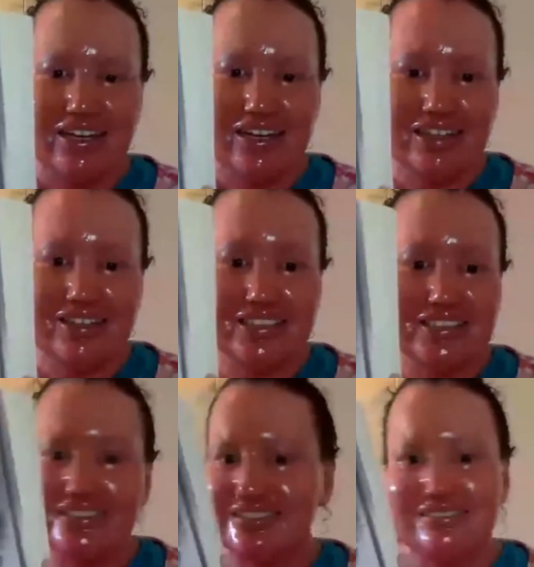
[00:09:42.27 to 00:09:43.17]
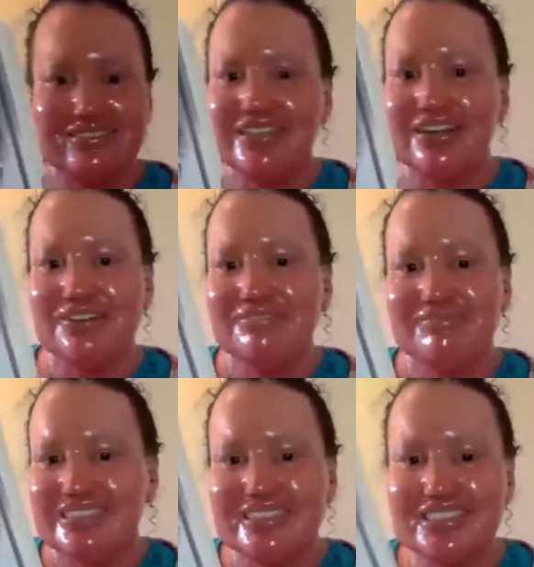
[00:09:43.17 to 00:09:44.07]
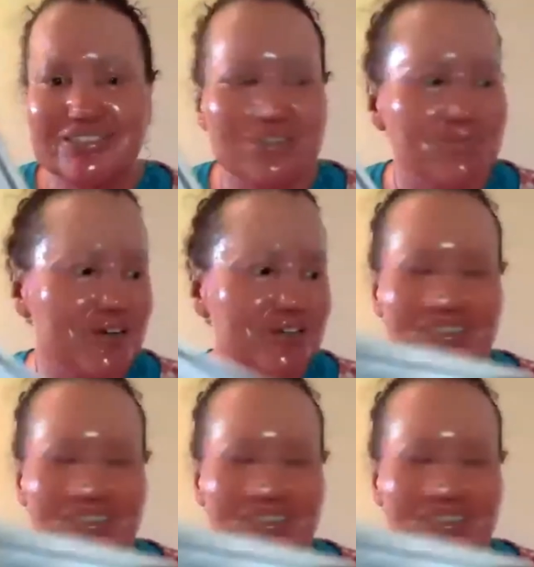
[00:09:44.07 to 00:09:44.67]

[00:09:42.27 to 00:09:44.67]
this, you know, this year or beyond.